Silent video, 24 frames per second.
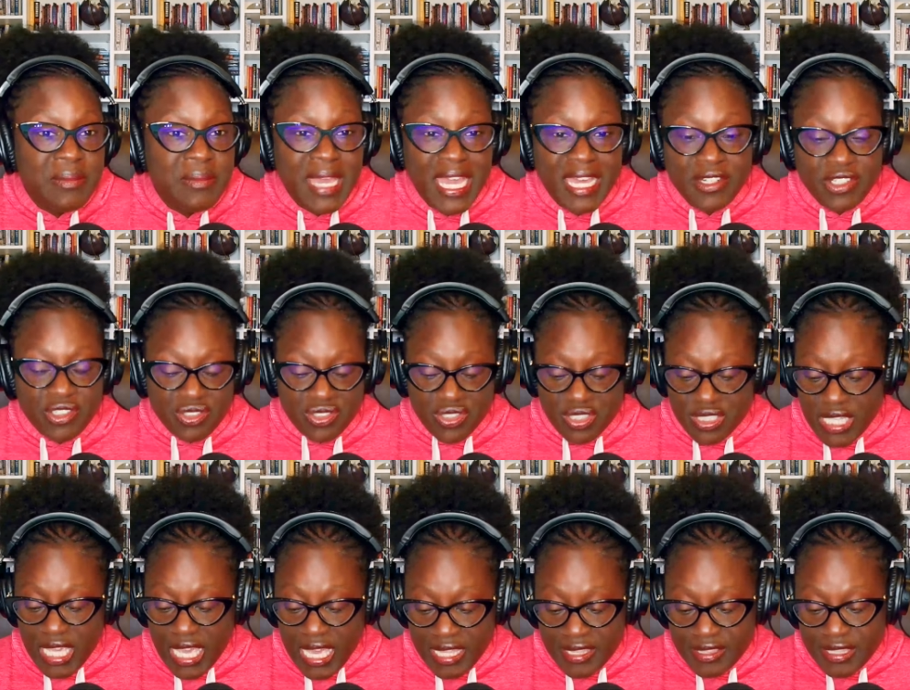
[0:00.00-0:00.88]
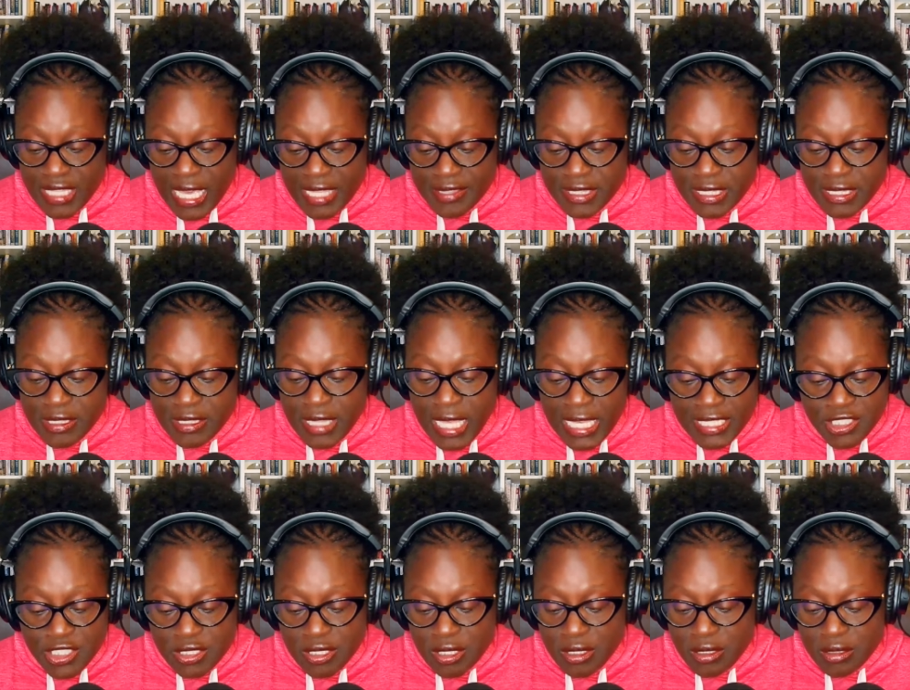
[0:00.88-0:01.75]
matters. And
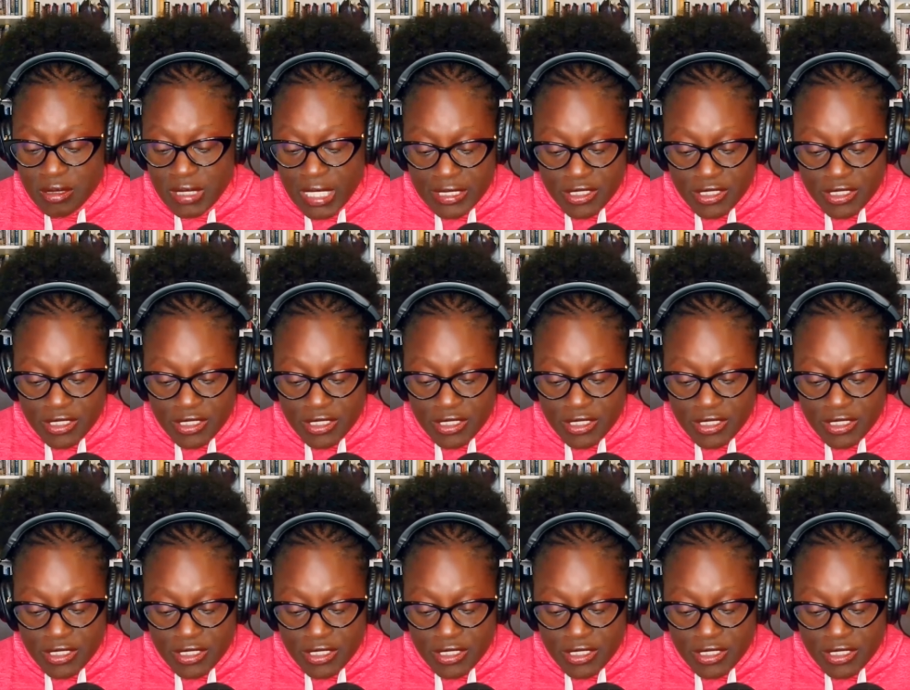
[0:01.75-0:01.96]
that's the